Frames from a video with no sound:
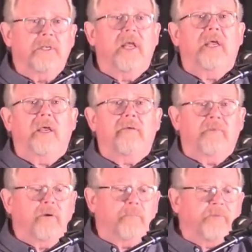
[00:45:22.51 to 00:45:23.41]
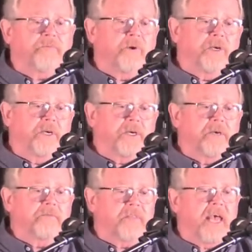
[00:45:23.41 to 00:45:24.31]
never be free
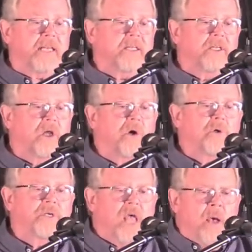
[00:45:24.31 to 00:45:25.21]
of that load.